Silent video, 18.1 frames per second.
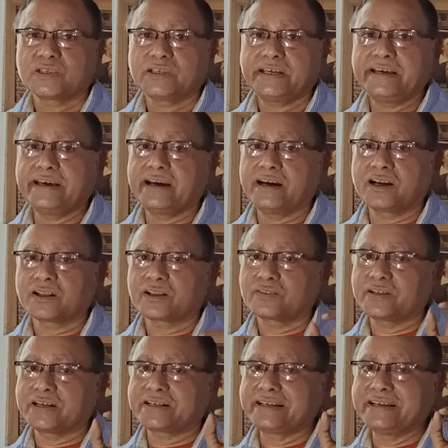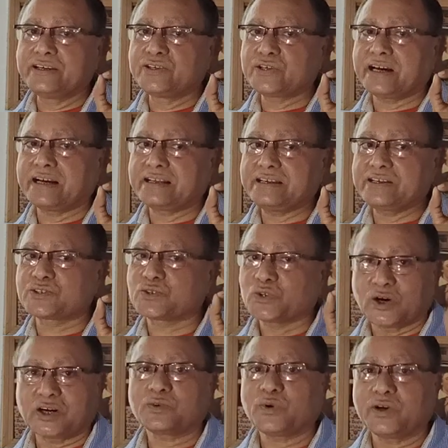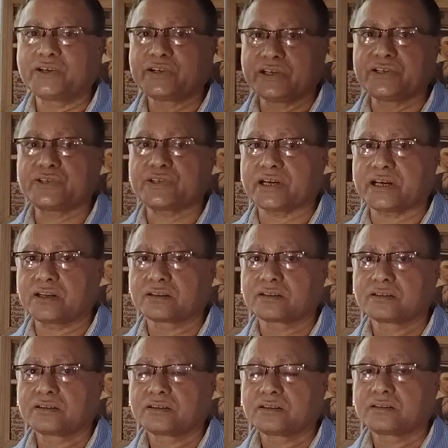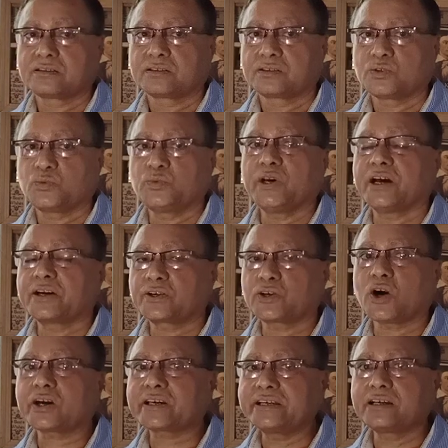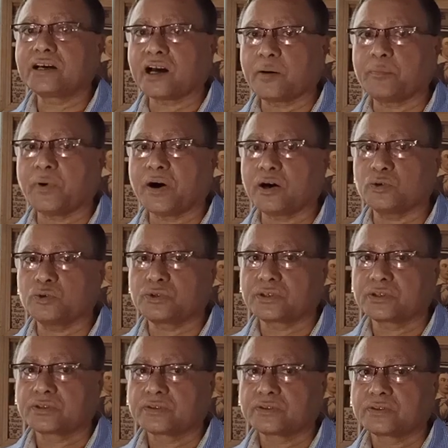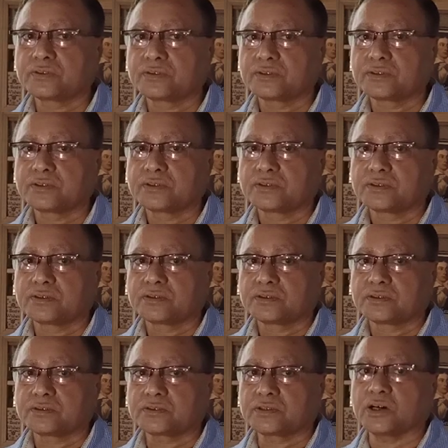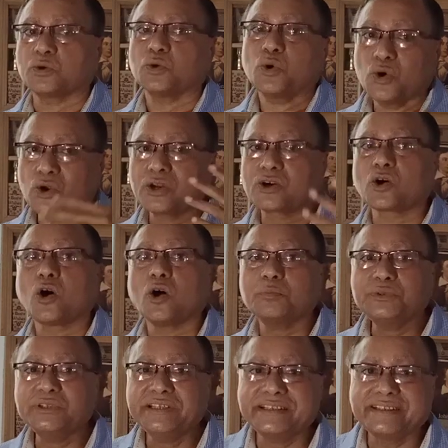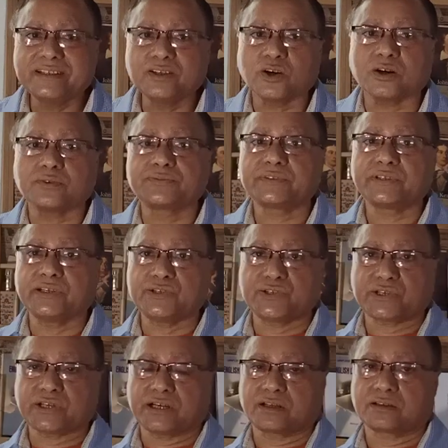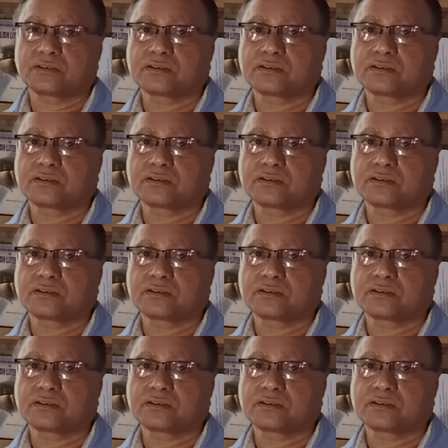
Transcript: Here the teacher is not one teacher. We are talking about the whole community of teacher.